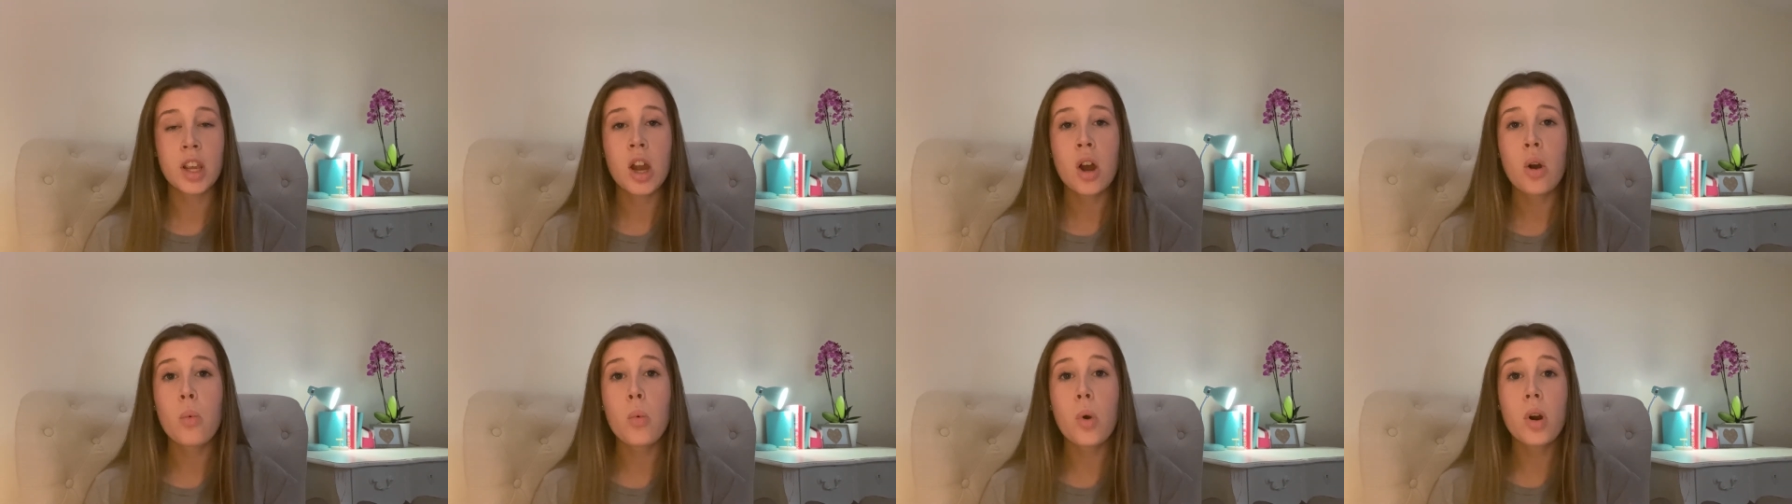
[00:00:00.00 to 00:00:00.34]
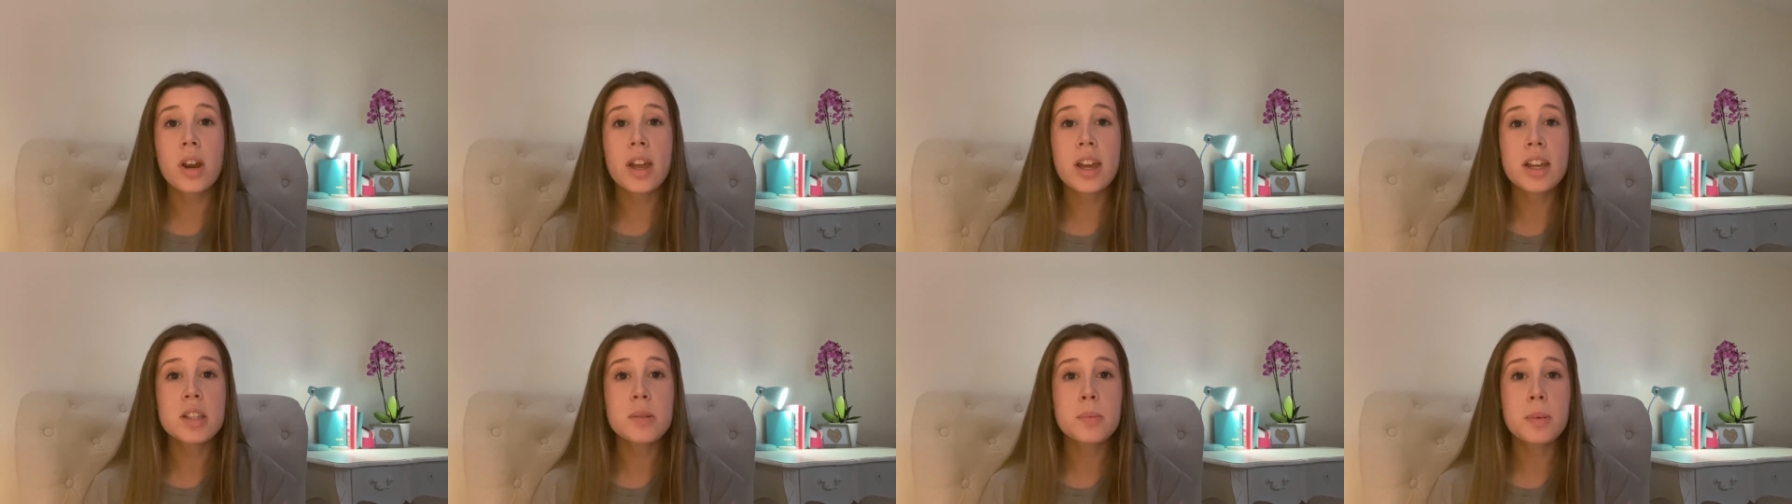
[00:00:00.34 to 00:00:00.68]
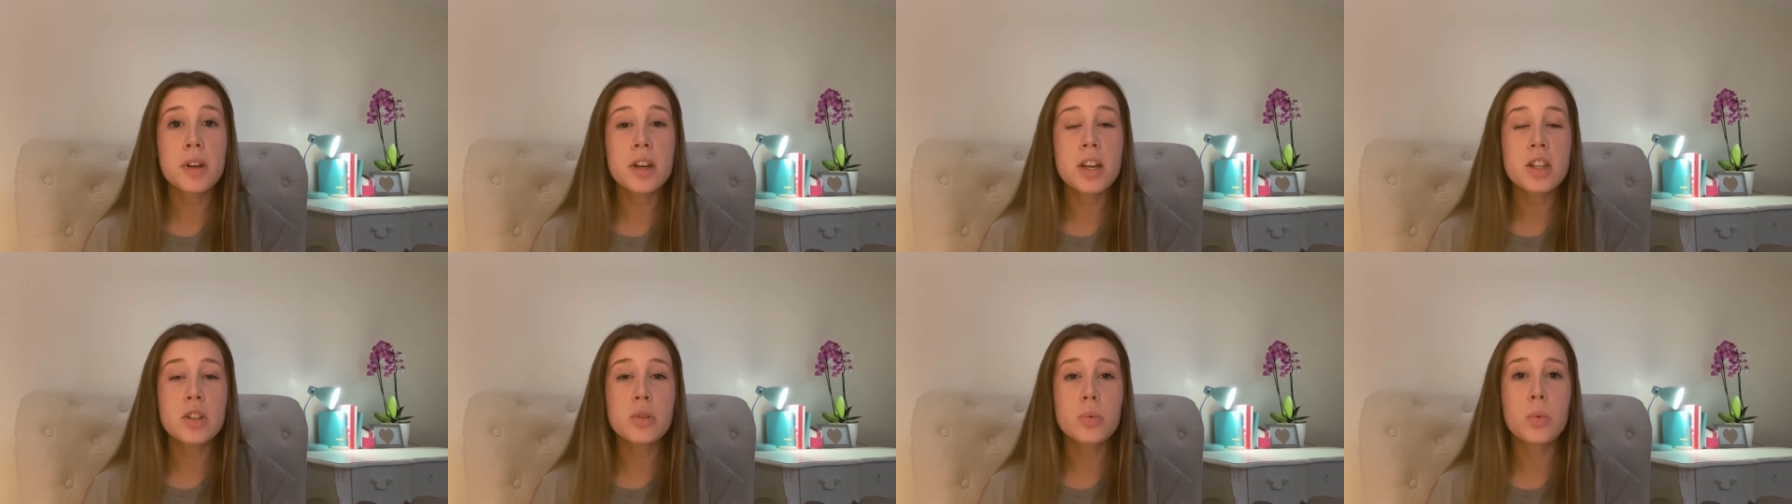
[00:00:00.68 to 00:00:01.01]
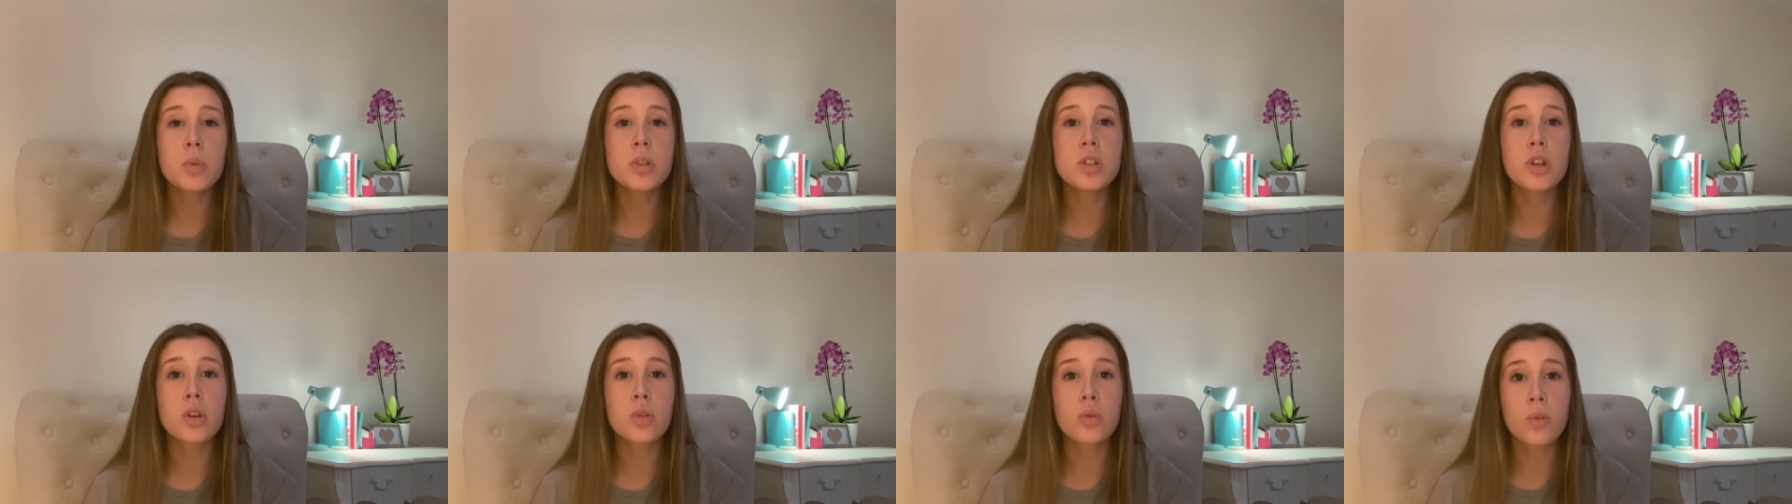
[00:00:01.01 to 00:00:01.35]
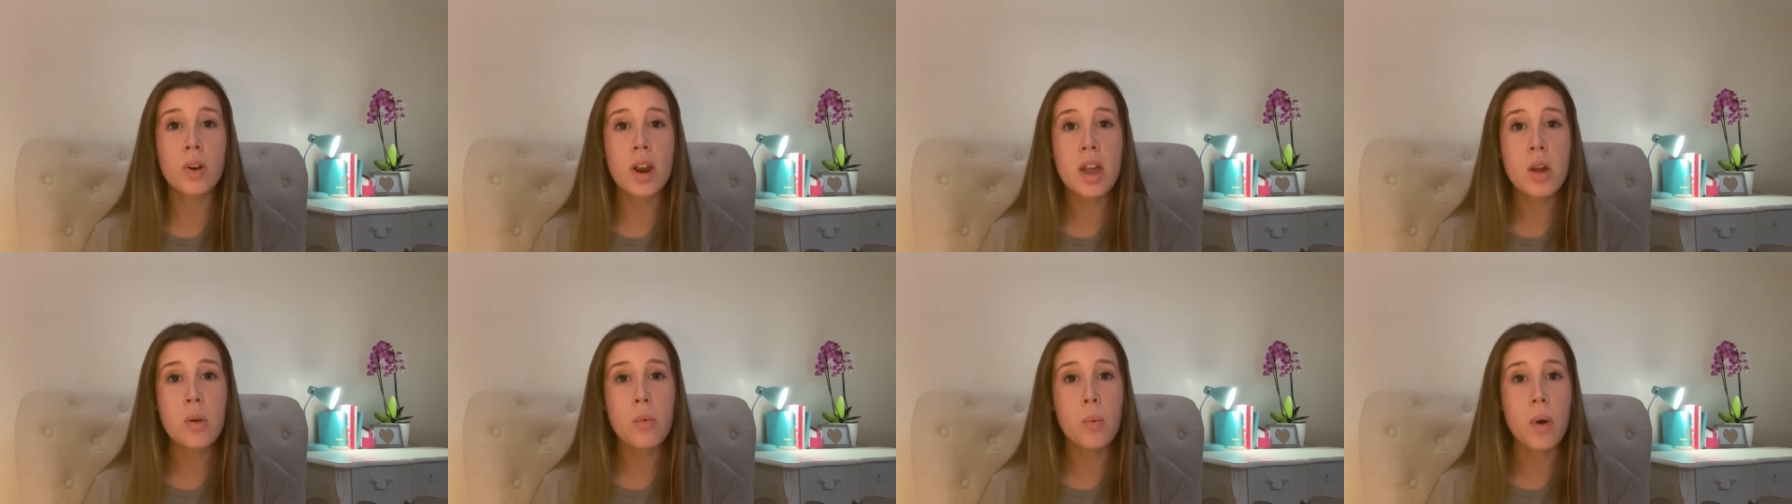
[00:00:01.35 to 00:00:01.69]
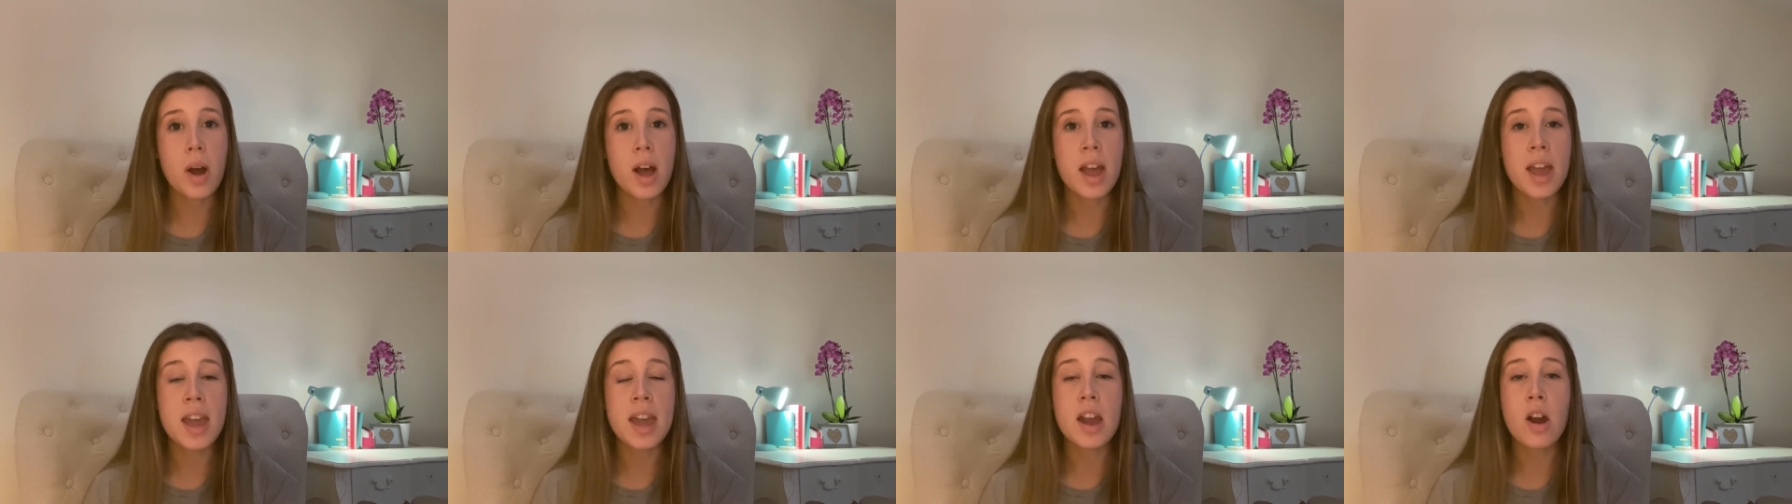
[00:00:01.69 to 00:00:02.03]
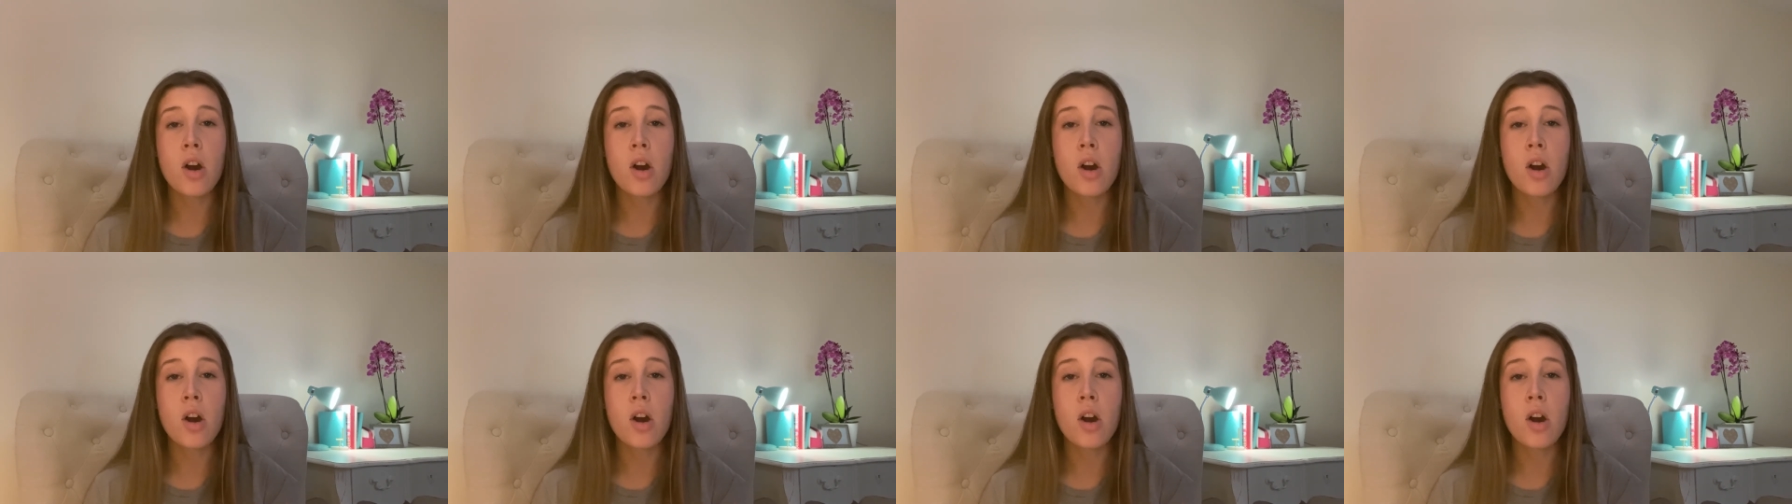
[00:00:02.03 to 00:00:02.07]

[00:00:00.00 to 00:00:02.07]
Work experience was a great way